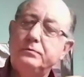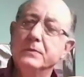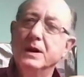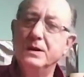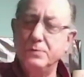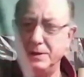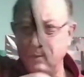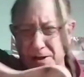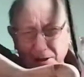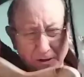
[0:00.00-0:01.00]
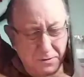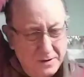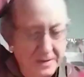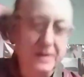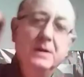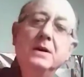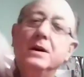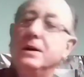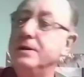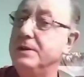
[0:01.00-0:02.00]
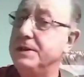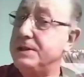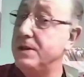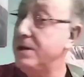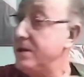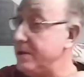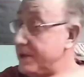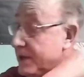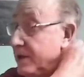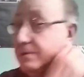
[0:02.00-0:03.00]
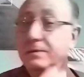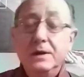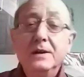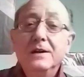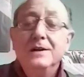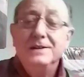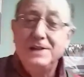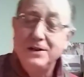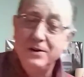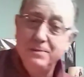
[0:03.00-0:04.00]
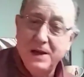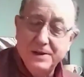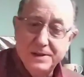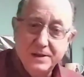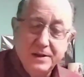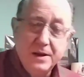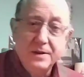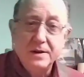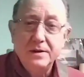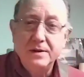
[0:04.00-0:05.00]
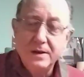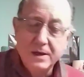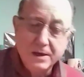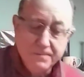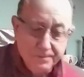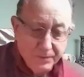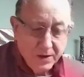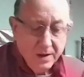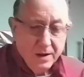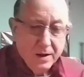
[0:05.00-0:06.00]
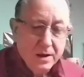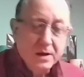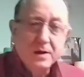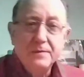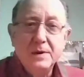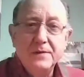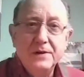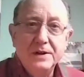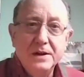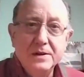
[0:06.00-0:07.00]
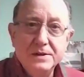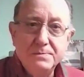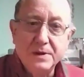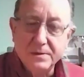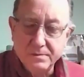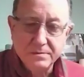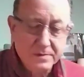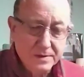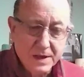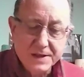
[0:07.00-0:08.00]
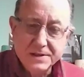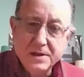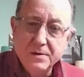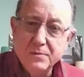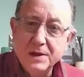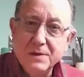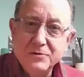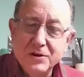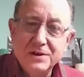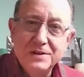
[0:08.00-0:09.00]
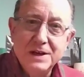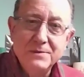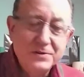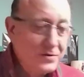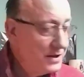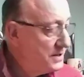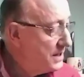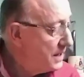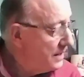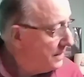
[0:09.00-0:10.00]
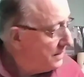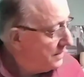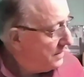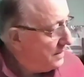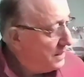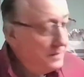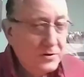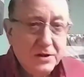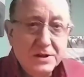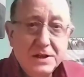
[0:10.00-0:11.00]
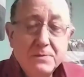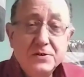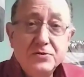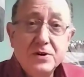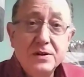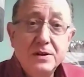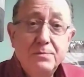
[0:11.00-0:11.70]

one of my new guitar that I'll tell you about in another of my videos, but that's not what I'm trying to demonstrate today. I'm trying to demonstrate the